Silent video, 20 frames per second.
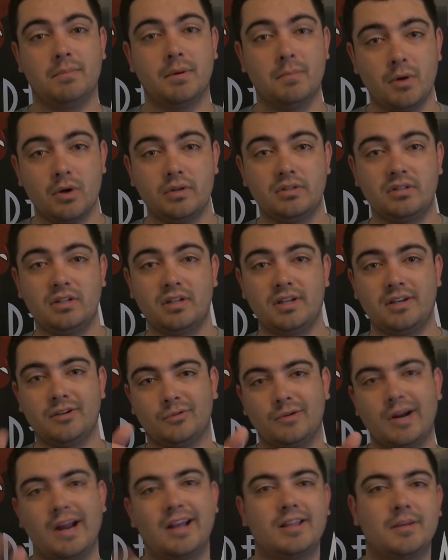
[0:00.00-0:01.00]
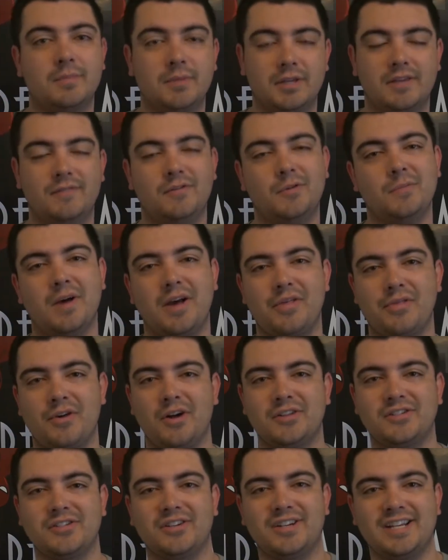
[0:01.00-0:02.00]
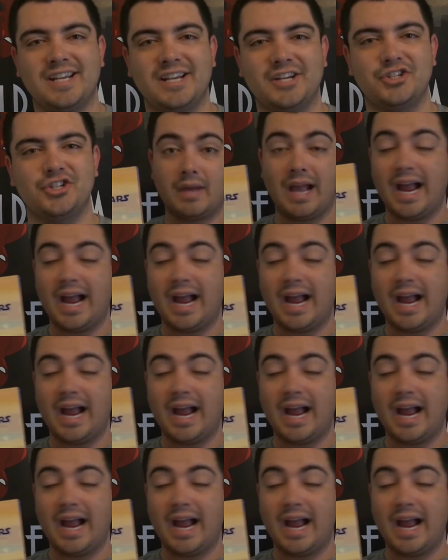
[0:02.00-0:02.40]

but mostly rank them and give you my thoughts on each.